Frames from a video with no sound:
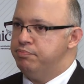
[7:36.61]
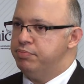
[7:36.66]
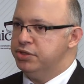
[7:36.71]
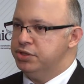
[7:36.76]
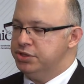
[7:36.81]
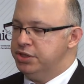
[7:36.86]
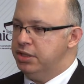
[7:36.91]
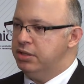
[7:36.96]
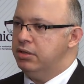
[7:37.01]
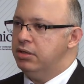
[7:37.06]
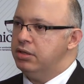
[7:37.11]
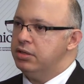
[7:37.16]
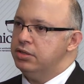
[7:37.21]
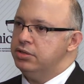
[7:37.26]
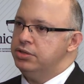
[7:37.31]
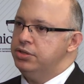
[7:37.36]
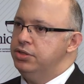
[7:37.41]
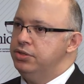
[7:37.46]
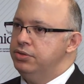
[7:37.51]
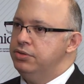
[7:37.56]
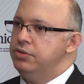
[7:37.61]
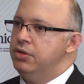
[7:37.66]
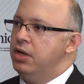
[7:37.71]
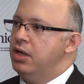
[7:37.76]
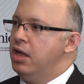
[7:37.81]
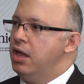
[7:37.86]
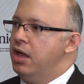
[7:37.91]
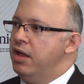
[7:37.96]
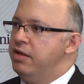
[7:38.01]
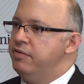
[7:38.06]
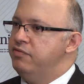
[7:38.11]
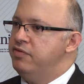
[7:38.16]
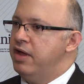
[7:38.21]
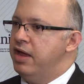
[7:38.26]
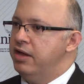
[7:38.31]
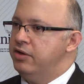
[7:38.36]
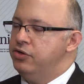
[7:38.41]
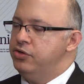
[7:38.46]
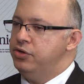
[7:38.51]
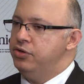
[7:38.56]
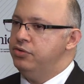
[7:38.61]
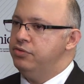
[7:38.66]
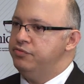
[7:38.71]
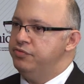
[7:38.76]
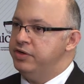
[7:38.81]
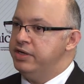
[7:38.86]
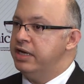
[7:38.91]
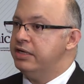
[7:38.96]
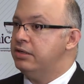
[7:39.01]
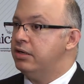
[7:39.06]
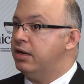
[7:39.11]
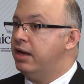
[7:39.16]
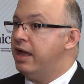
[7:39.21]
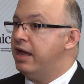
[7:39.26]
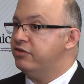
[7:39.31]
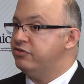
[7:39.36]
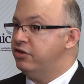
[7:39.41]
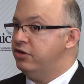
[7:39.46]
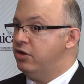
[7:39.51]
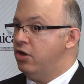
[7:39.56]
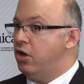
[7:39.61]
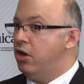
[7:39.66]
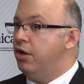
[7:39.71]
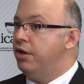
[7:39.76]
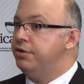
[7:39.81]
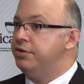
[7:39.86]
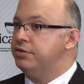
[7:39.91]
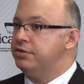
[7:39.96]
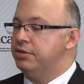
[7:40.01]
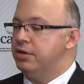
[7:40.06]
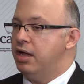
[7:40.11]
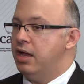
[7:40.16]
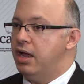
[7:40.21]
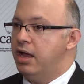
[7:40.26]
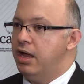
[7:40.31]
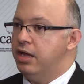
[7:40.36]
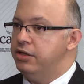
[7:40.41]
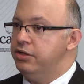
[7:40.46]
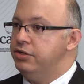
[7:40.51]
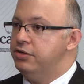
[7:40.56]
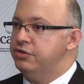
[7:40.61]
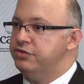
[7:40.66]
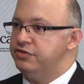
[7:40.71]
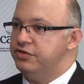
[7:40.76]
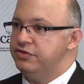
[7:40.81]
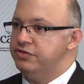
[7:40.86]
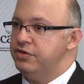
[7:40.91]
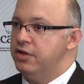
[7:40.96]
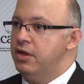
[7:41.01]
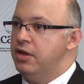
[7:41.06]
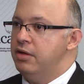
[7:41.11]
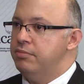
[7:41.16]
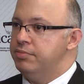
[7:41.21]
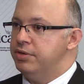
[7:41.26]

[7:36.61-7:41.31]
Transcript: particular to Venetoclax in other uses,